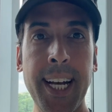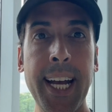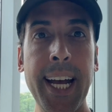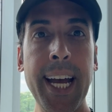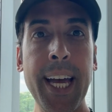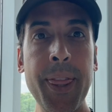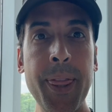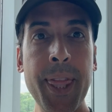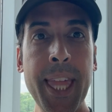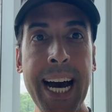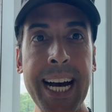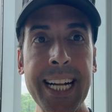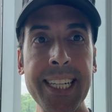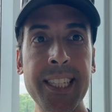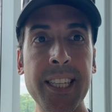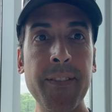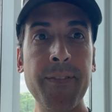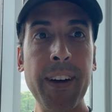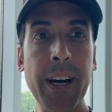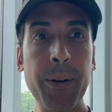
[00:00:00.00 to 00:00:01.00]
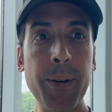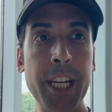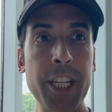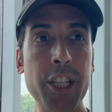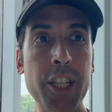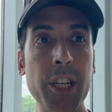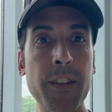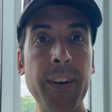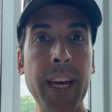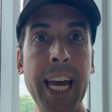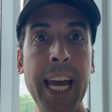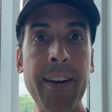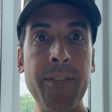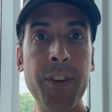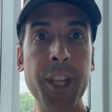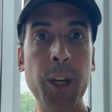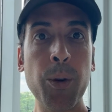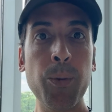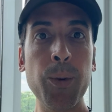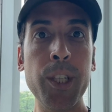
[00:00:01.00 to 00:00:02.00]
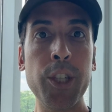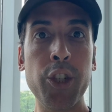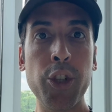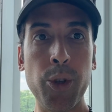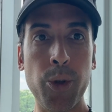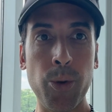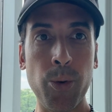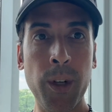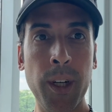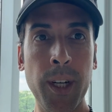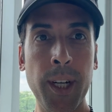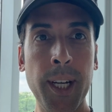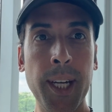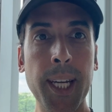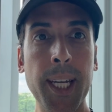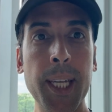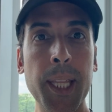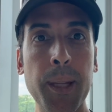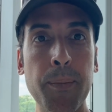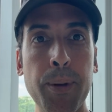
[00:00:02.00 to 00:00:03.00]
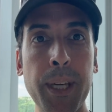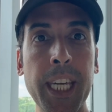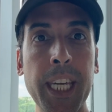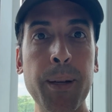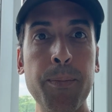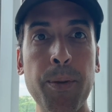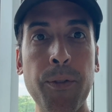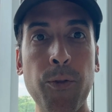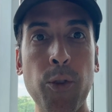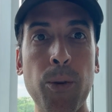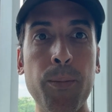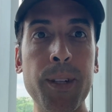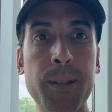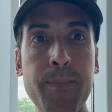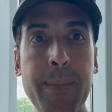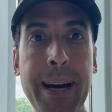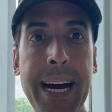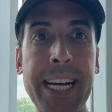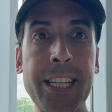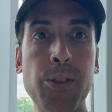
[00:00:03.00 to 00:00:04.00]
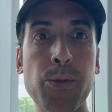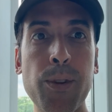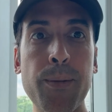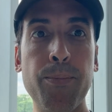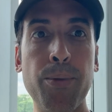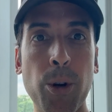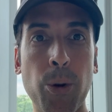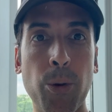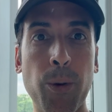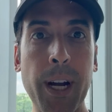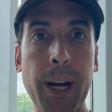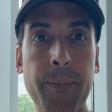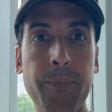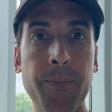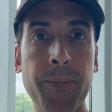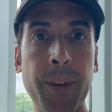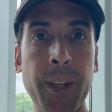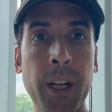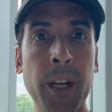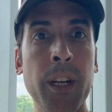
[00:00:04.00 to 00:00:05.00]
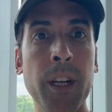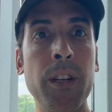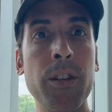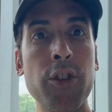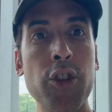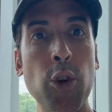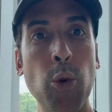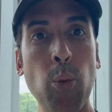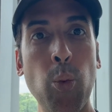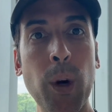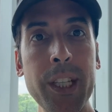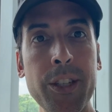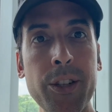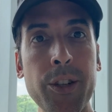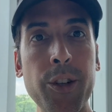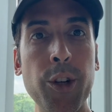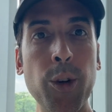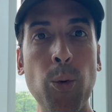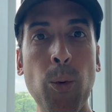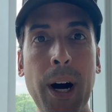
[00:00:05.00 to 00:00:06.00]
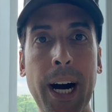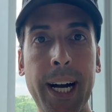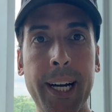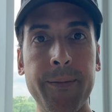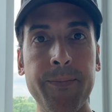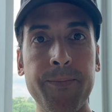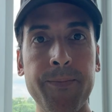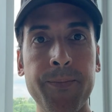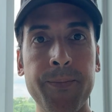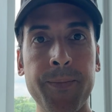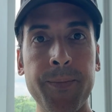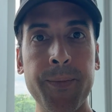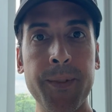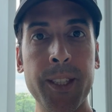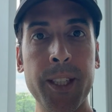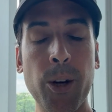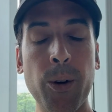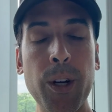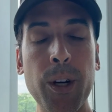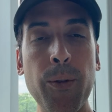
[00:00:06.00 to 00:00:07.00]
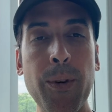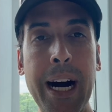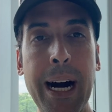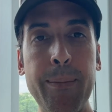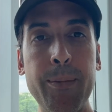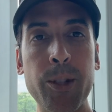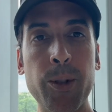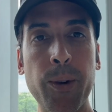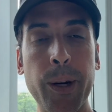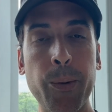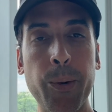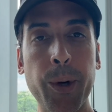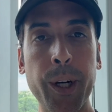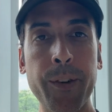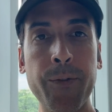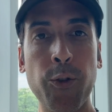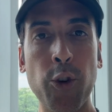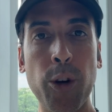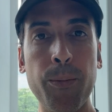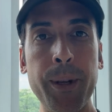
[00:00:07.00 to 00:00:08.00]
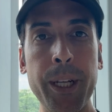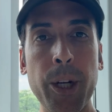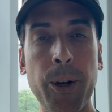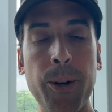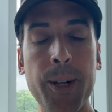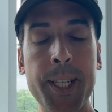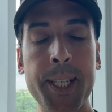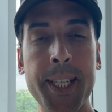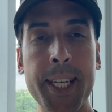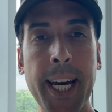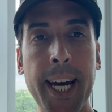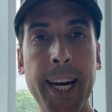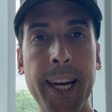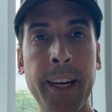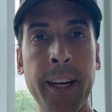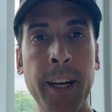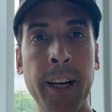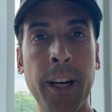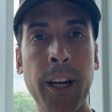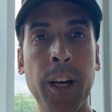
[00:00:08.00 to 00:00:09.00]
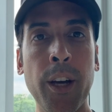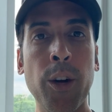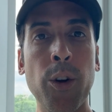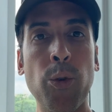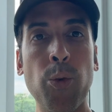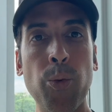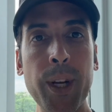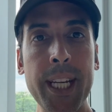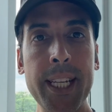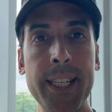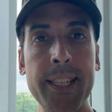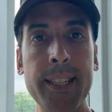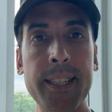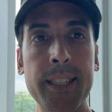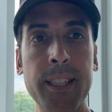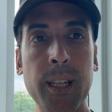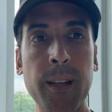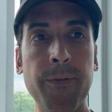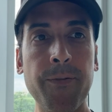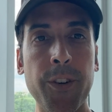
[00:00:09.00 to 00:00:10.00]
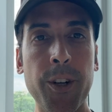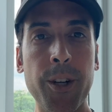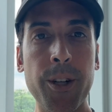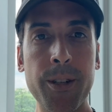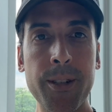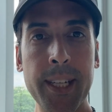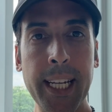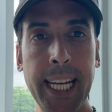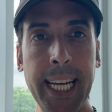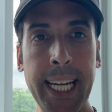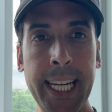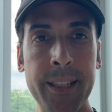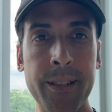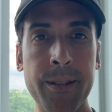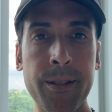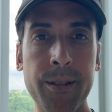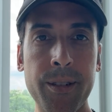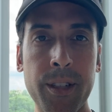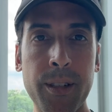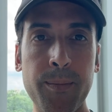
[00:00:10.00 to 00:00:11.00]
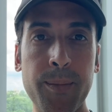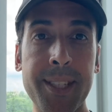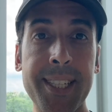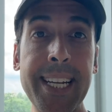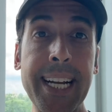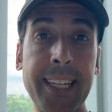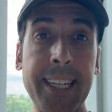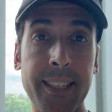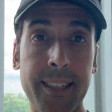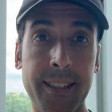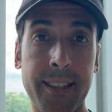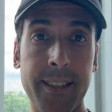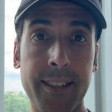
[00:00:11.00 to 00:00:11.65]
And that's the foundation of everything we do in the Peak Performance Mastery program. So what's your why? Tony Robbins, when I worked for him, he'd always say, reasons come first, answers come second.